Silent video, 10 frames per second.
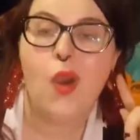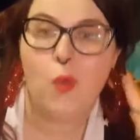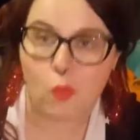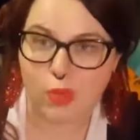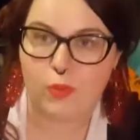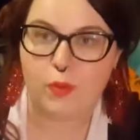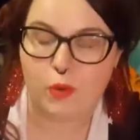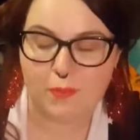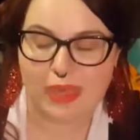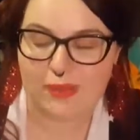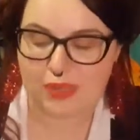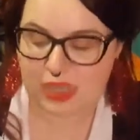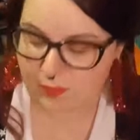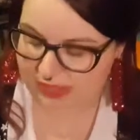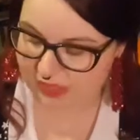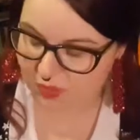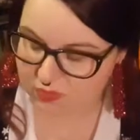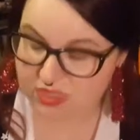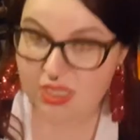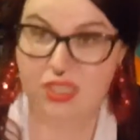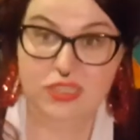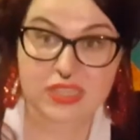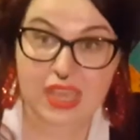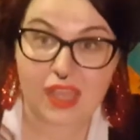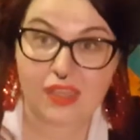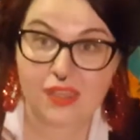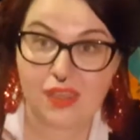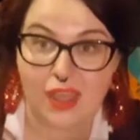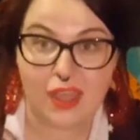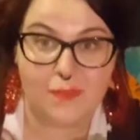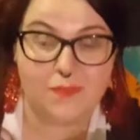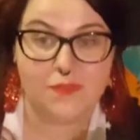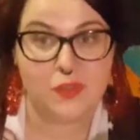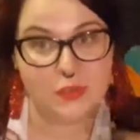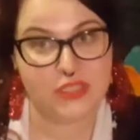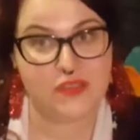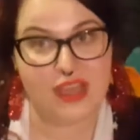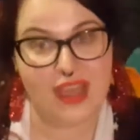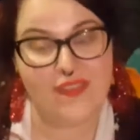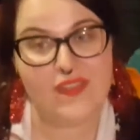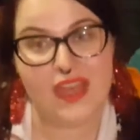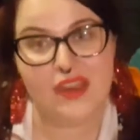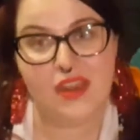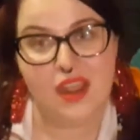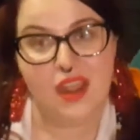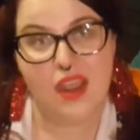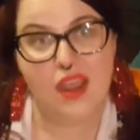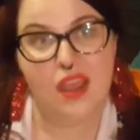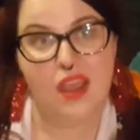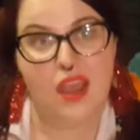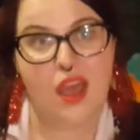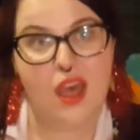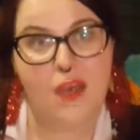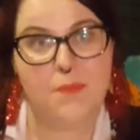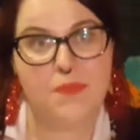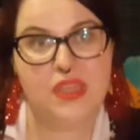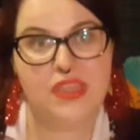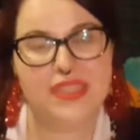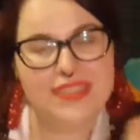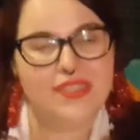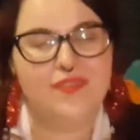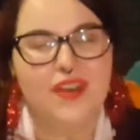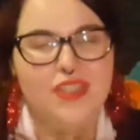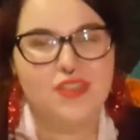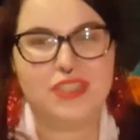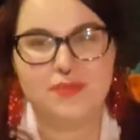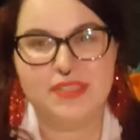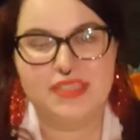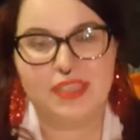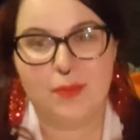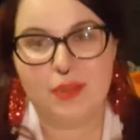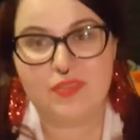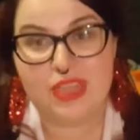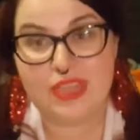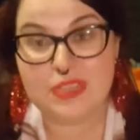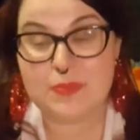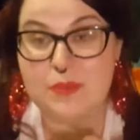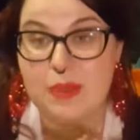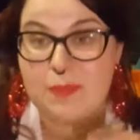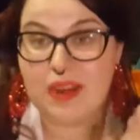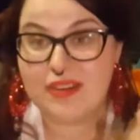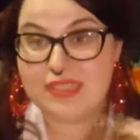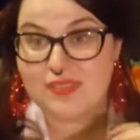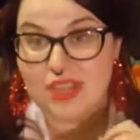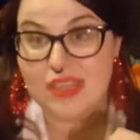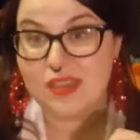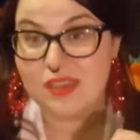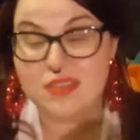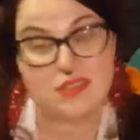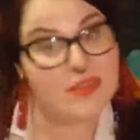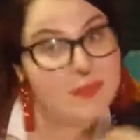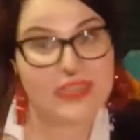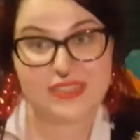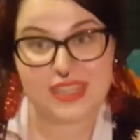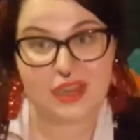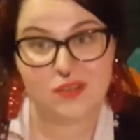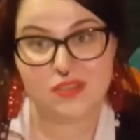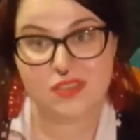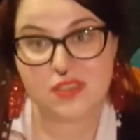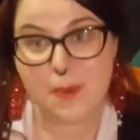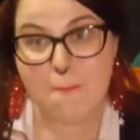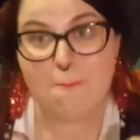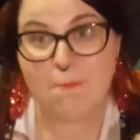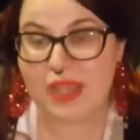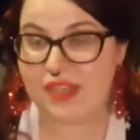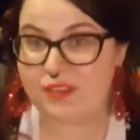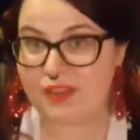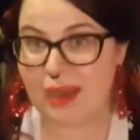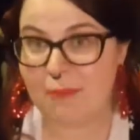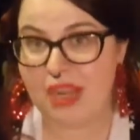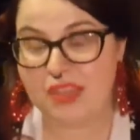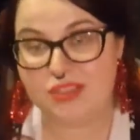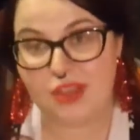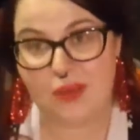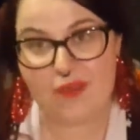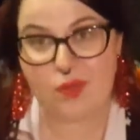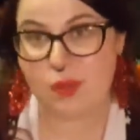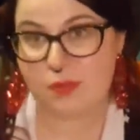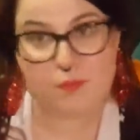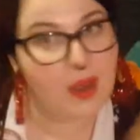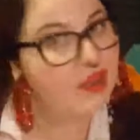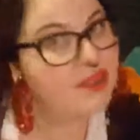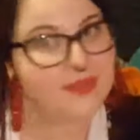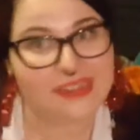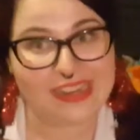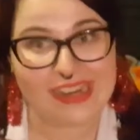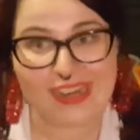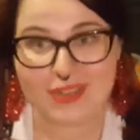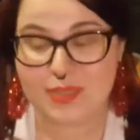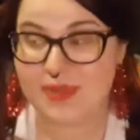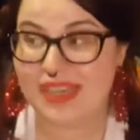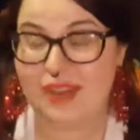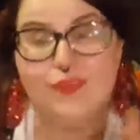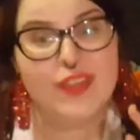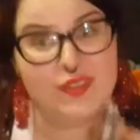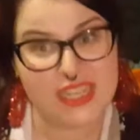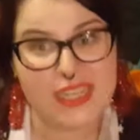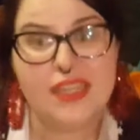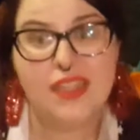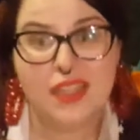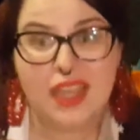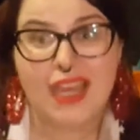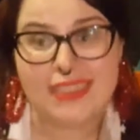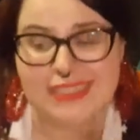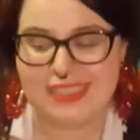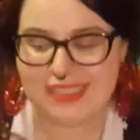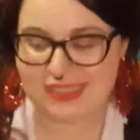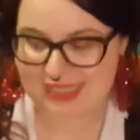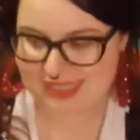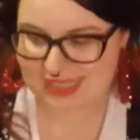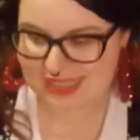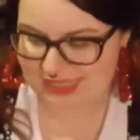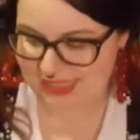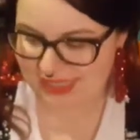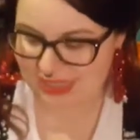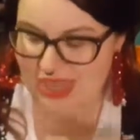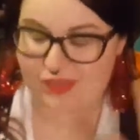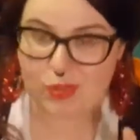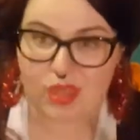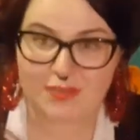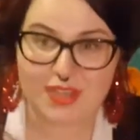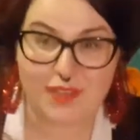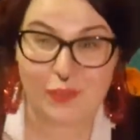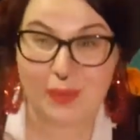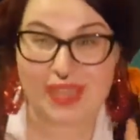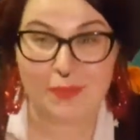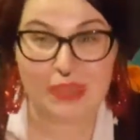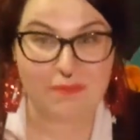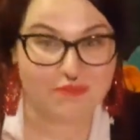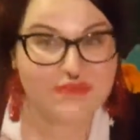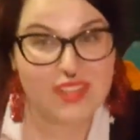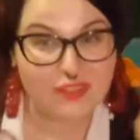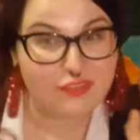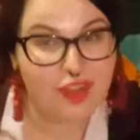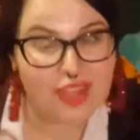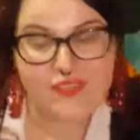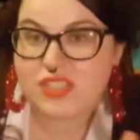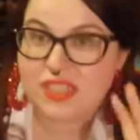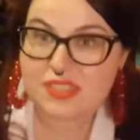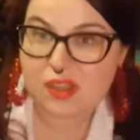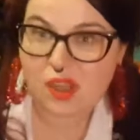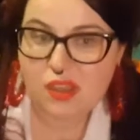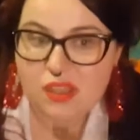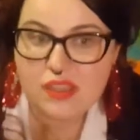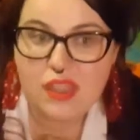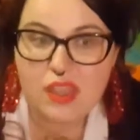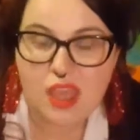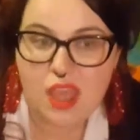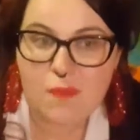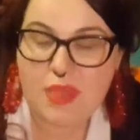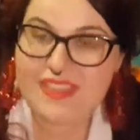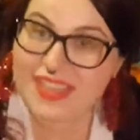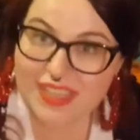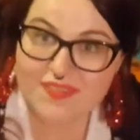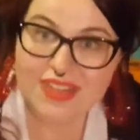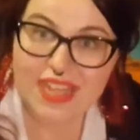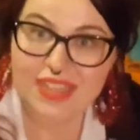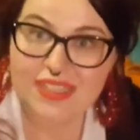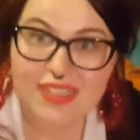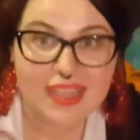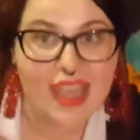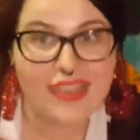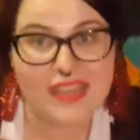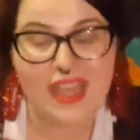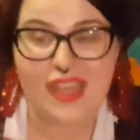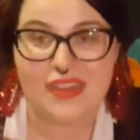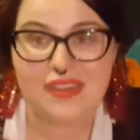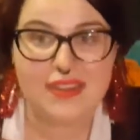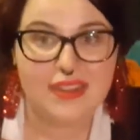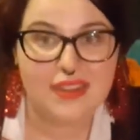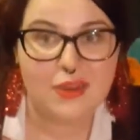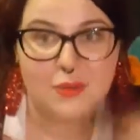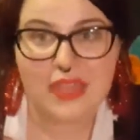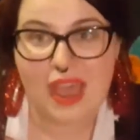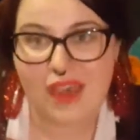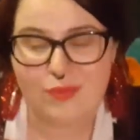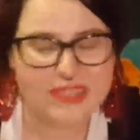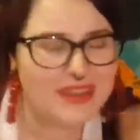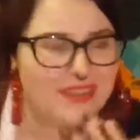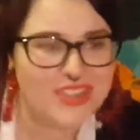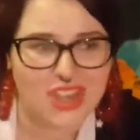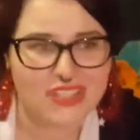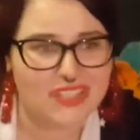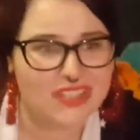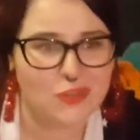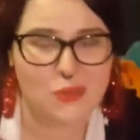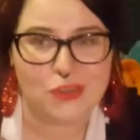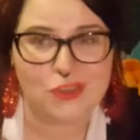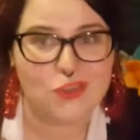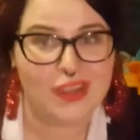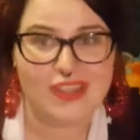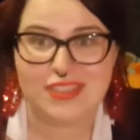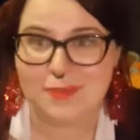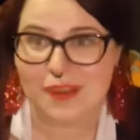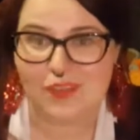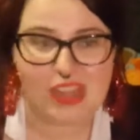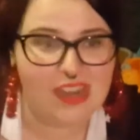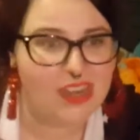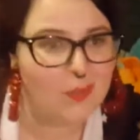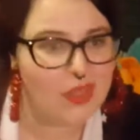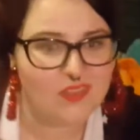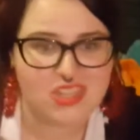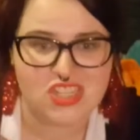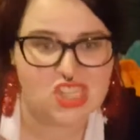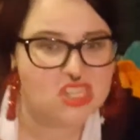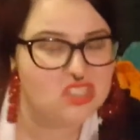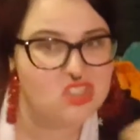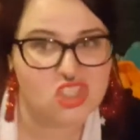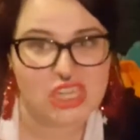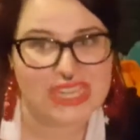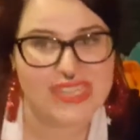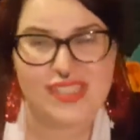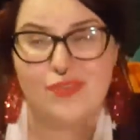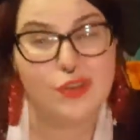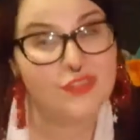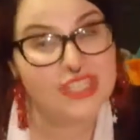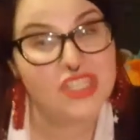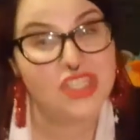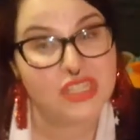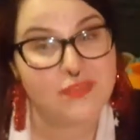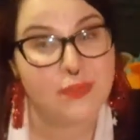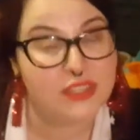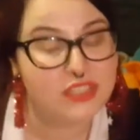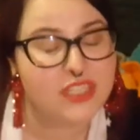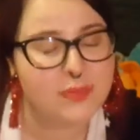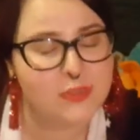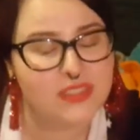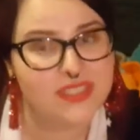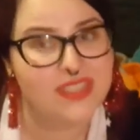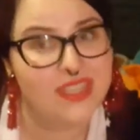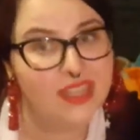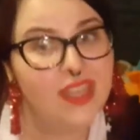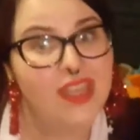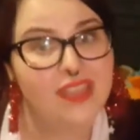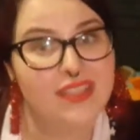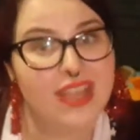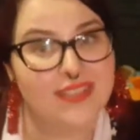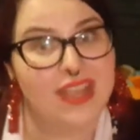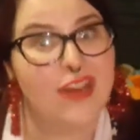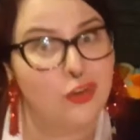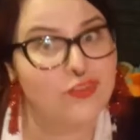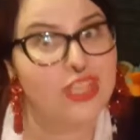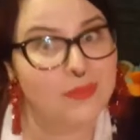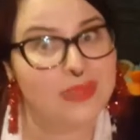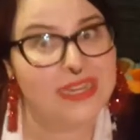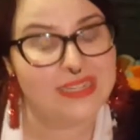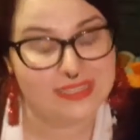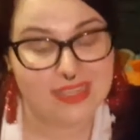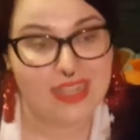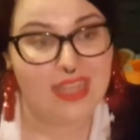Will report back with how well it goes. So yeah, we do that. And then this is the first Christmas in a couple of years, but my parents have like the biggest house in the family, so everyone piles around our house. We're going to have 15 at dinner this year. Everyone comes over and we eat about 5-6 o'clock. In the evening, and then we don't have starters, we go straight into the main event, and we have desserts and cheese. I've got vegan cheese for my own cheese board this year, yes, and I've got vegan Baileys.